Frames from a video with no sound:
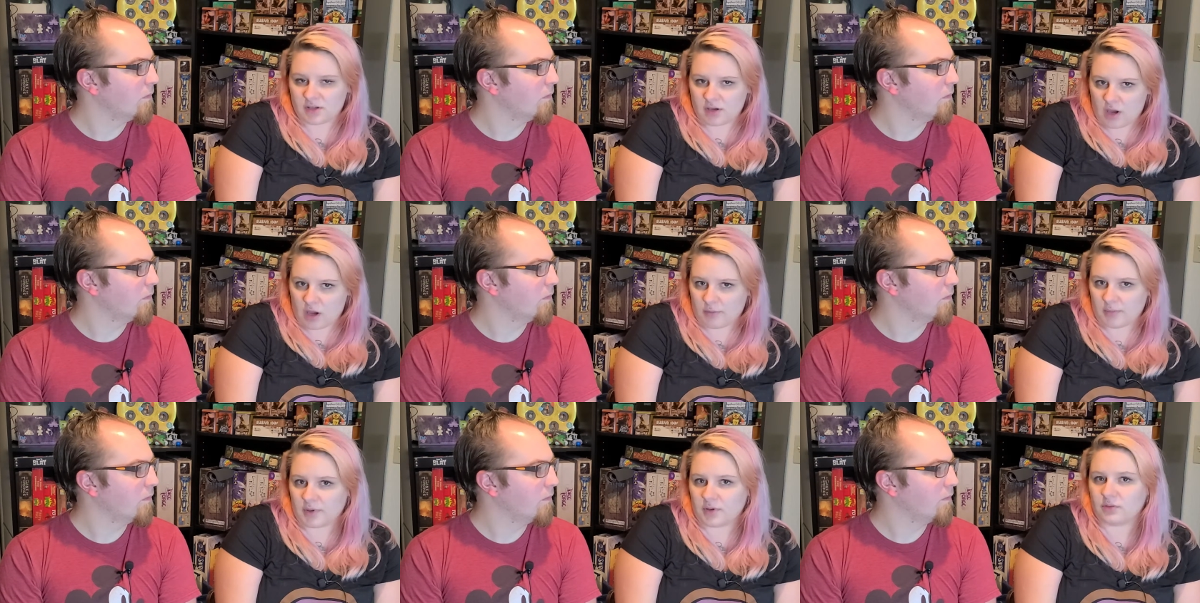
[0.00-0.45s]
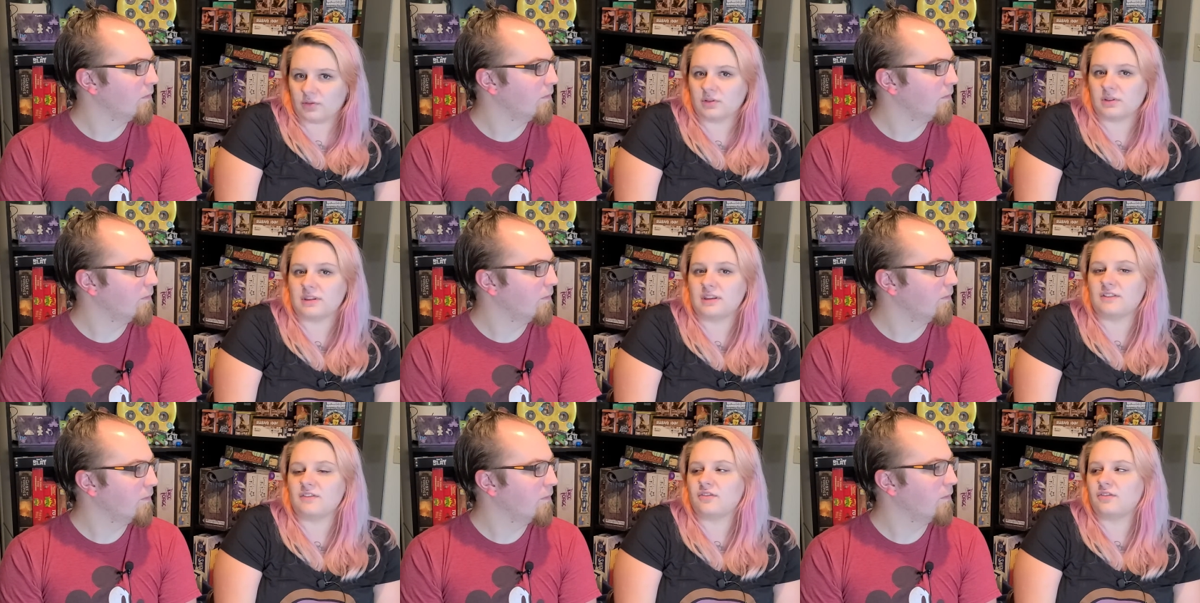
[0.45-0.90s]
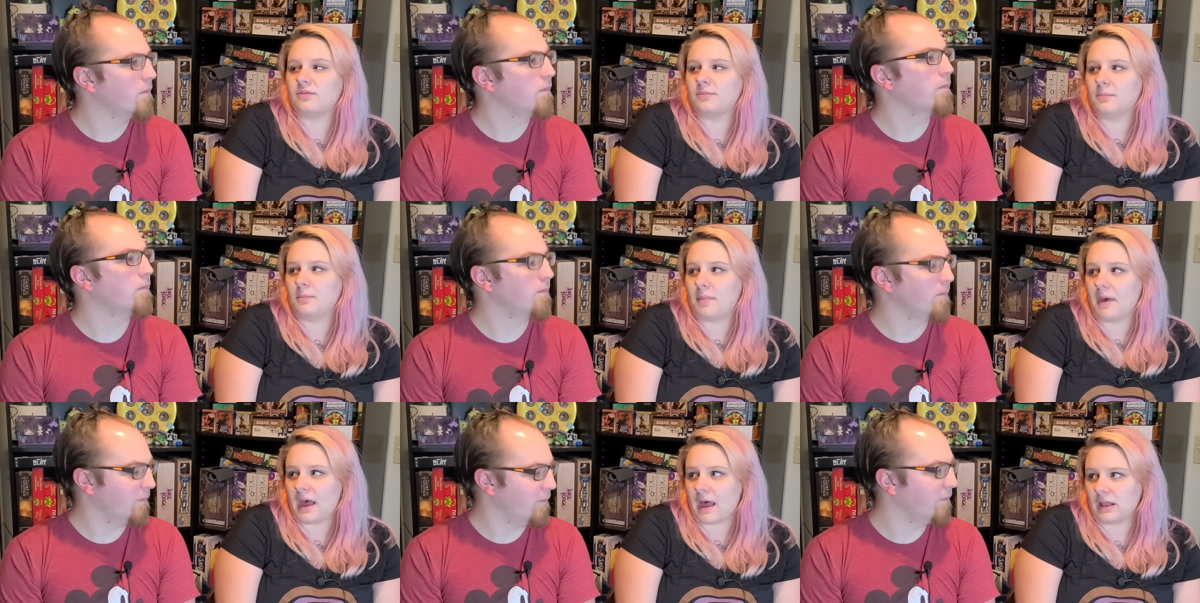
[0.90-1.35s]
Speaker 1: comic relief
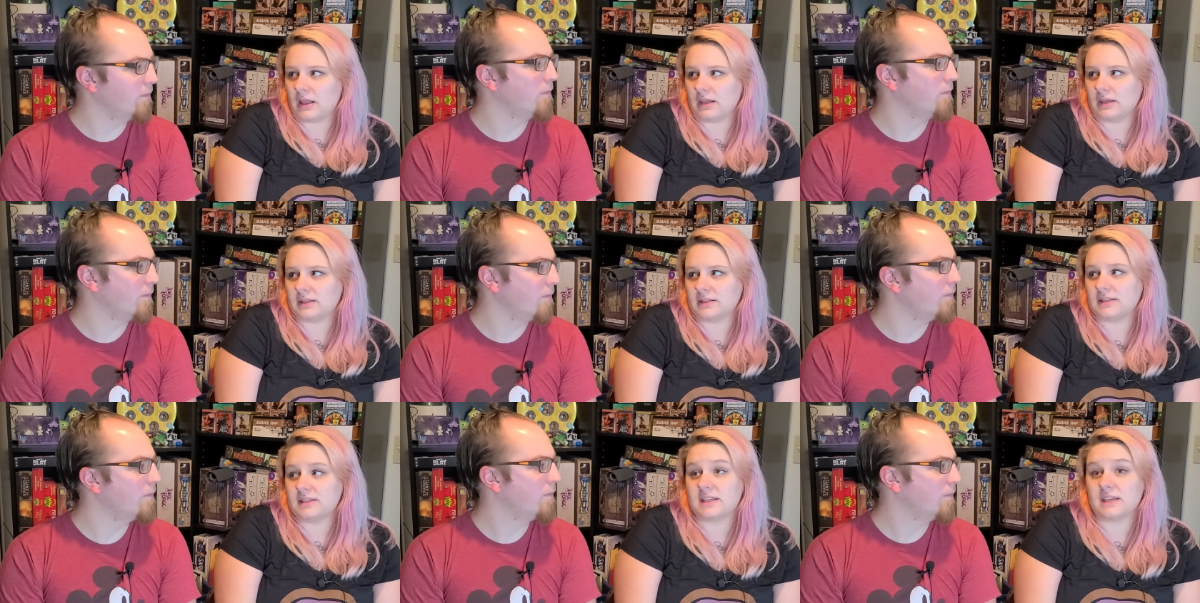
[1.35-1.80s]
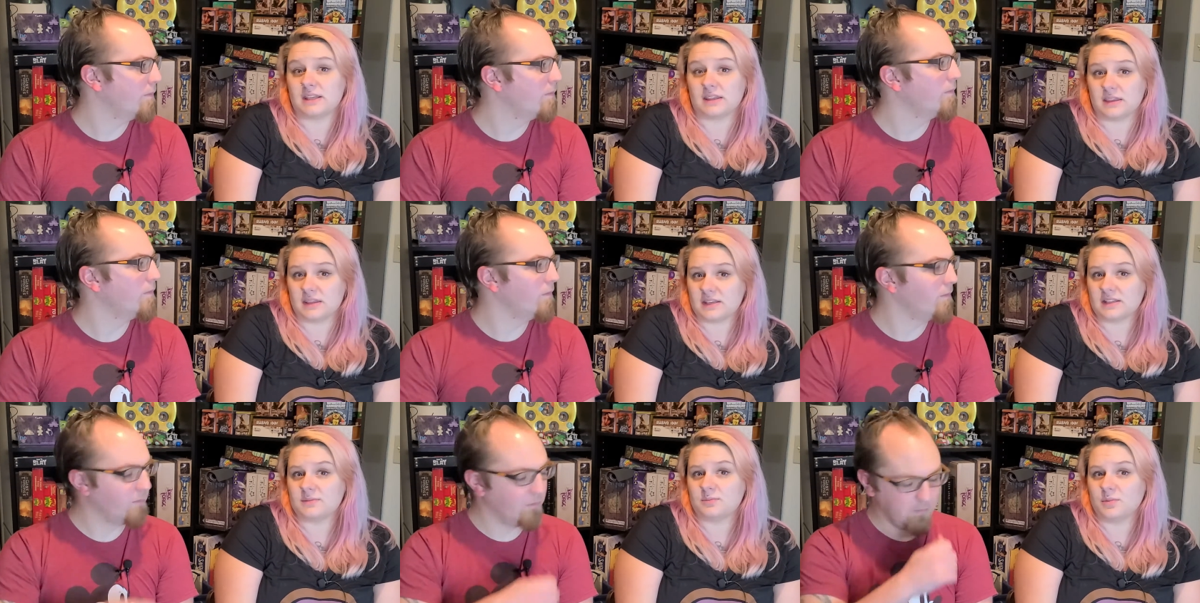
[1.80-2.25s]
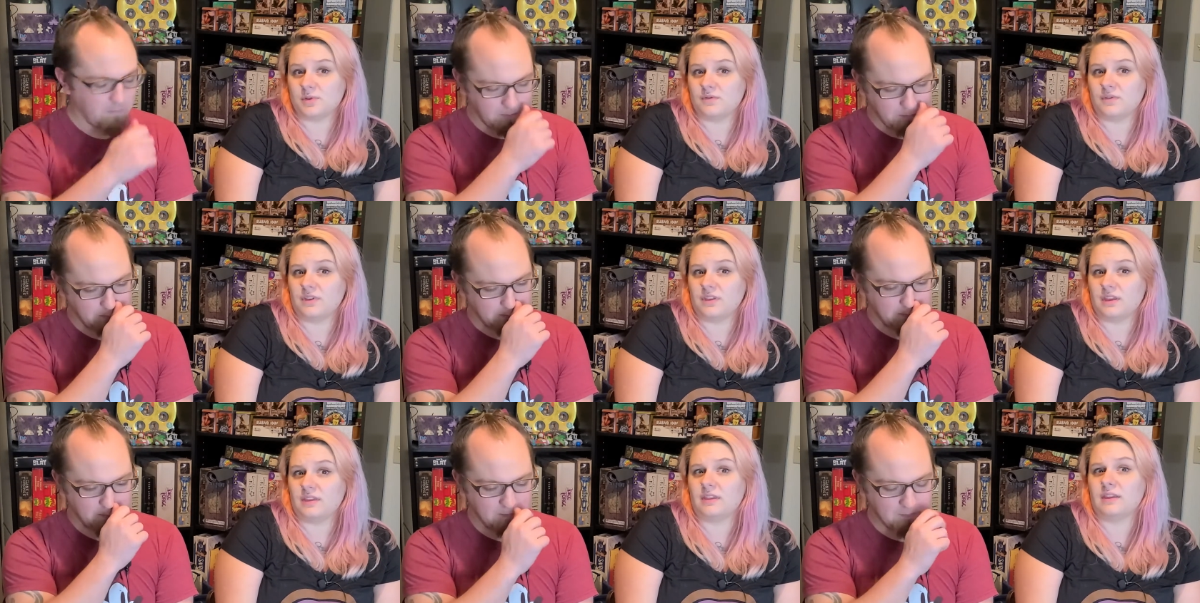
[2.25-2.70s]
mm-hmm. balance in this
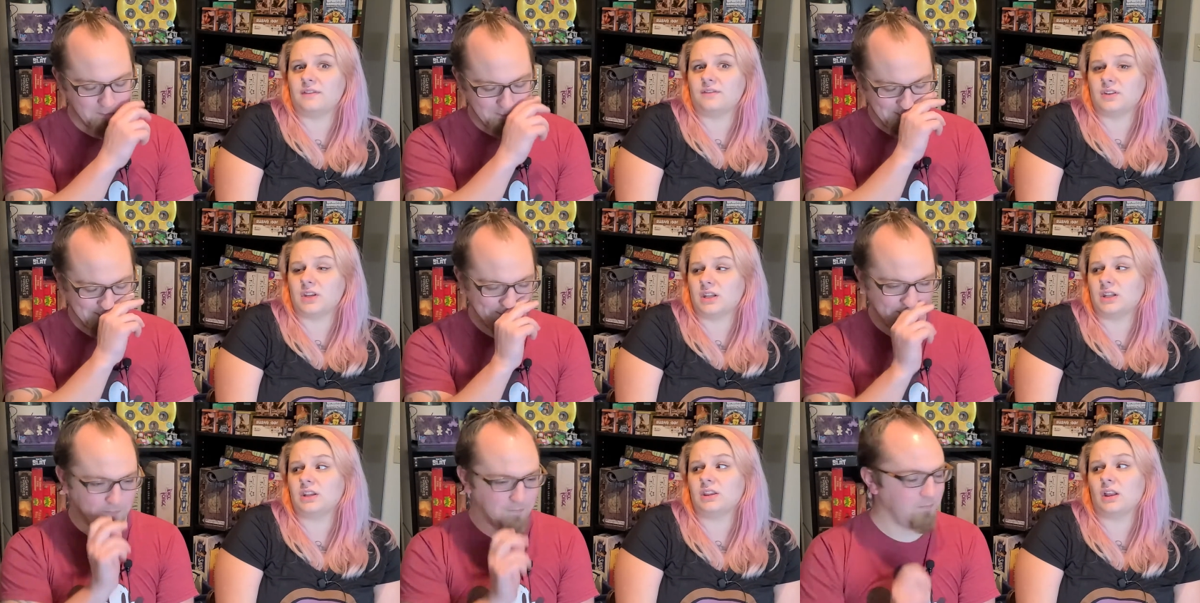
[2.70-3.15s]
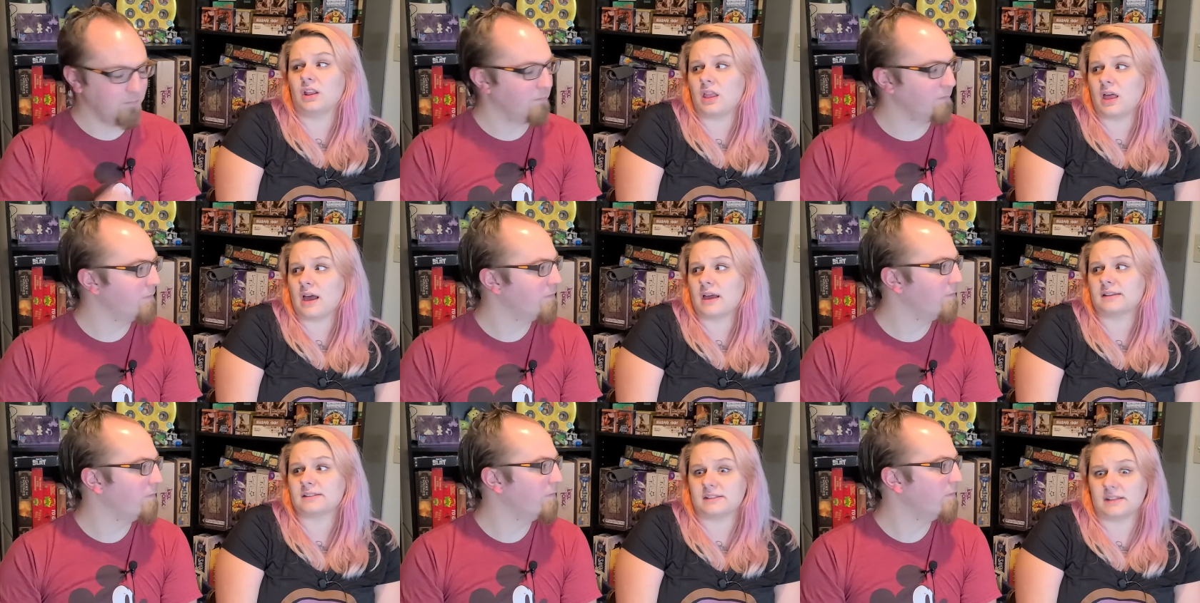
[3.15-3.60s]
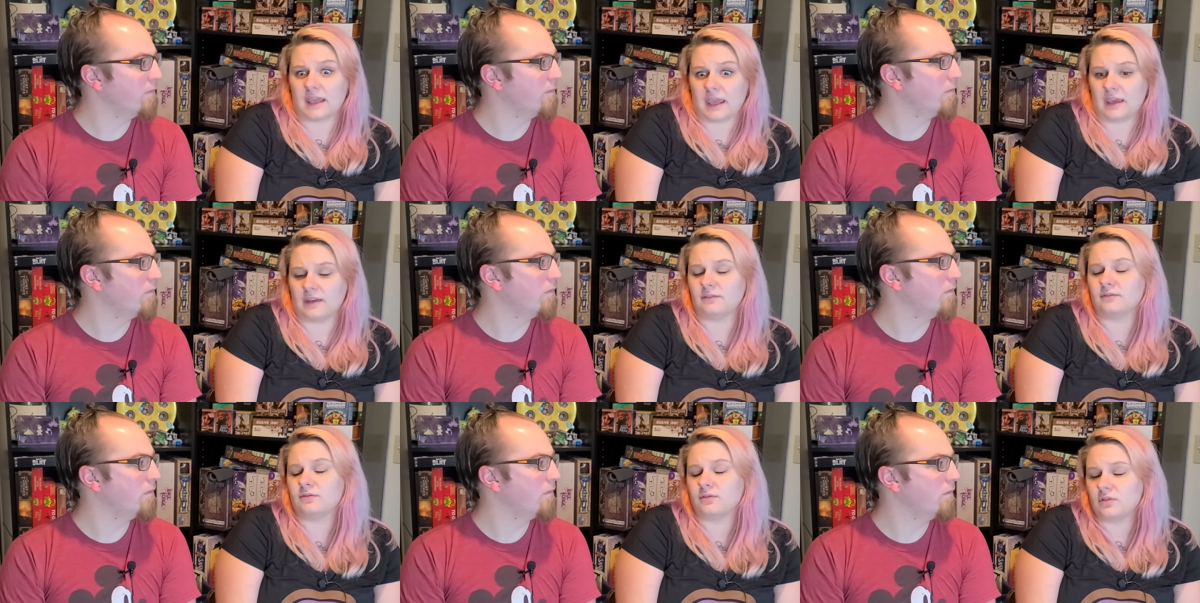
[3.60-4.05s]
movie than they've done in the last
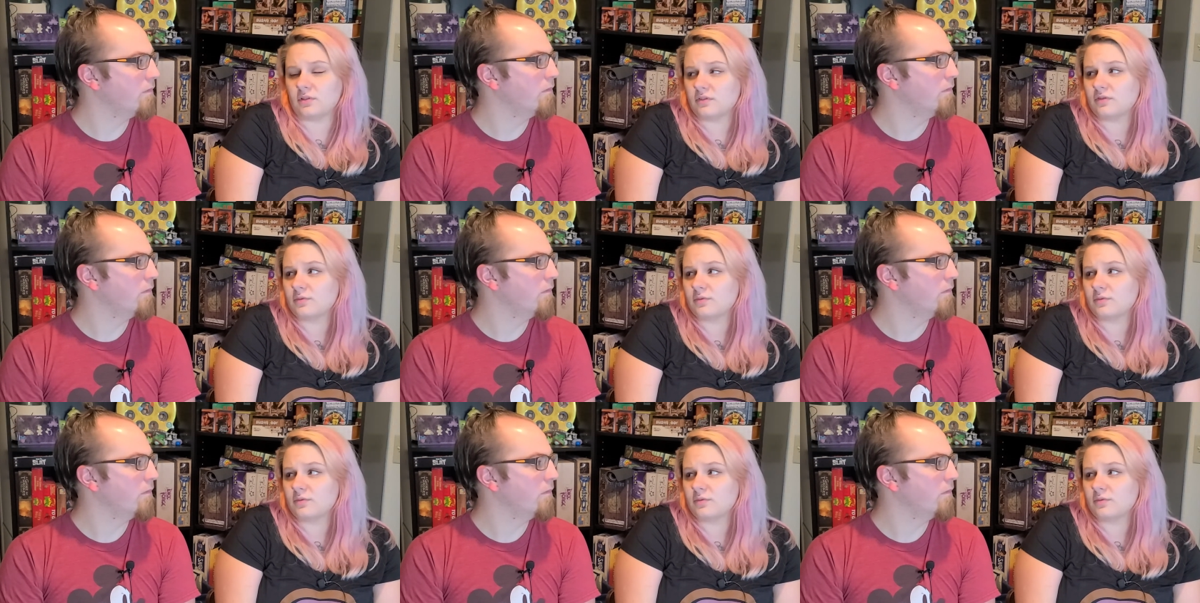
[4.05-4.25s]
handful